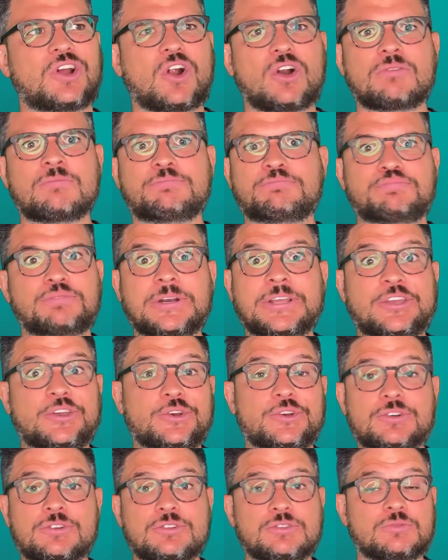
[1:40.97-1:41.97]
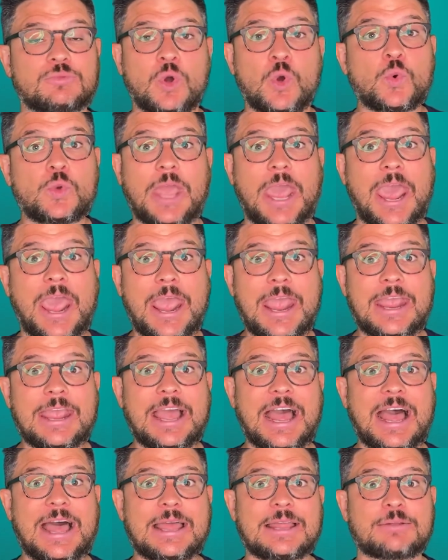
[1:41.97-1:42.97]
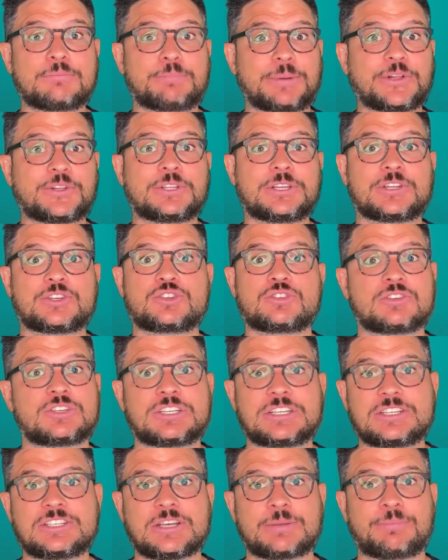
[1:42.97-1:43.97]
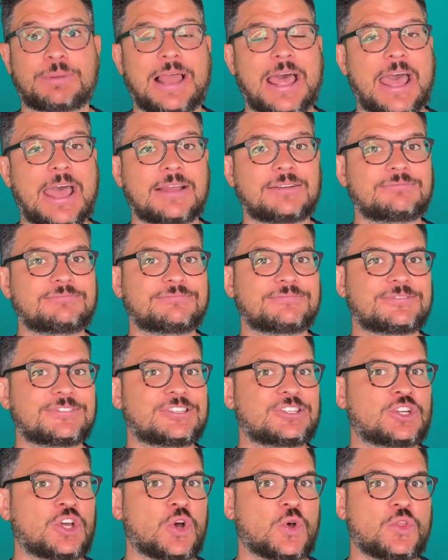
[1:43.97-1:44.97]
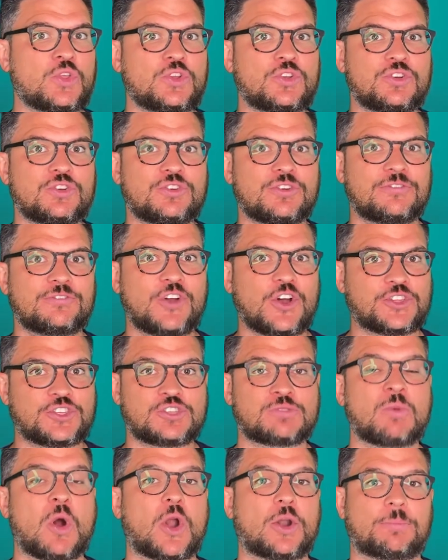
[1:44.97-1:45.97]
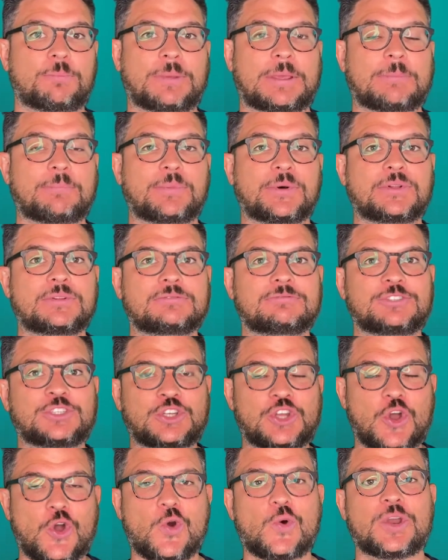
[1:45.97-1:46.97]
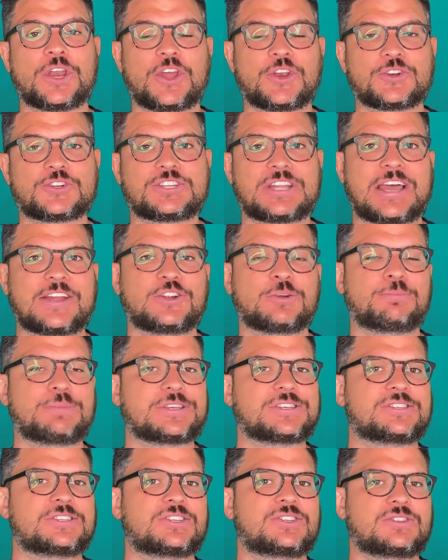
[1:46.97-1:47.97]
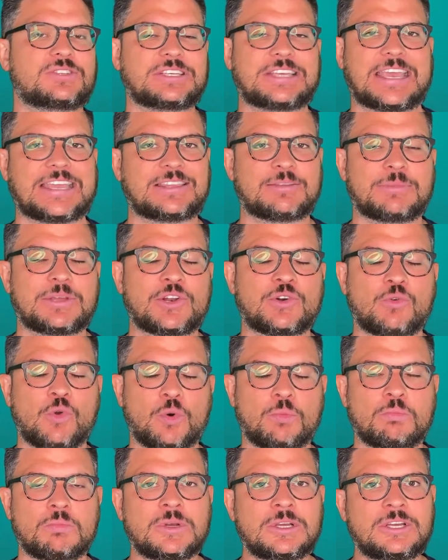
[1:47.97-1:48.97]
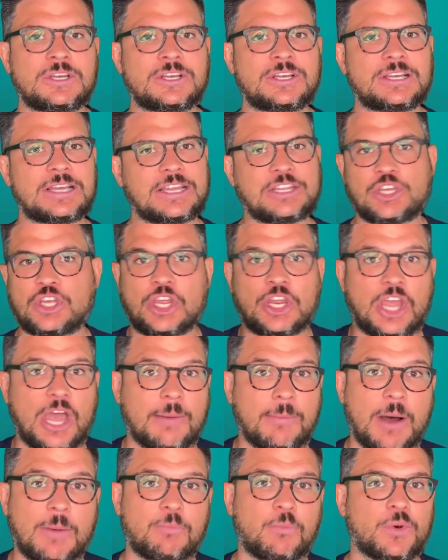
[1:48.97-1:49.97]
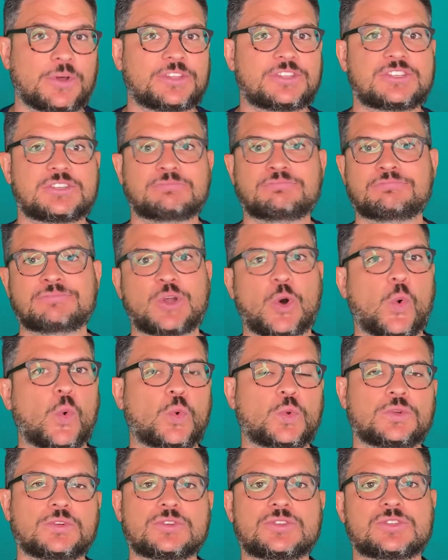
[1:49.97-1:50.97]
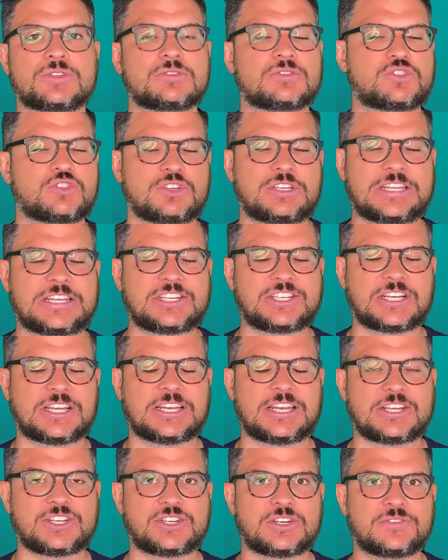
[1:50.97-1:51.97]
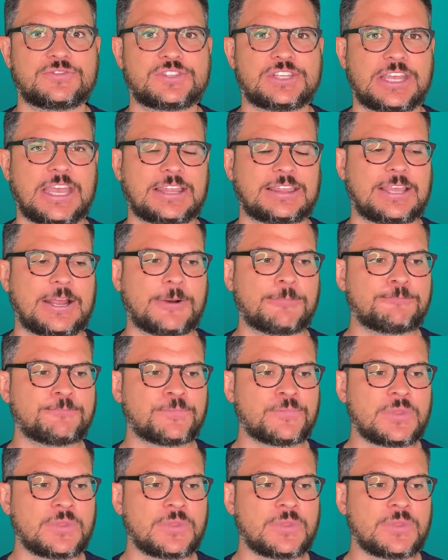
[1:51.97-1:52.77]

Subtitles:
are pretty good, okay, at building a strategic plan. You know, you've got smart people, you know and understand your business, you get them in a room, and you can come up with some goals and strategic initiatives to get there.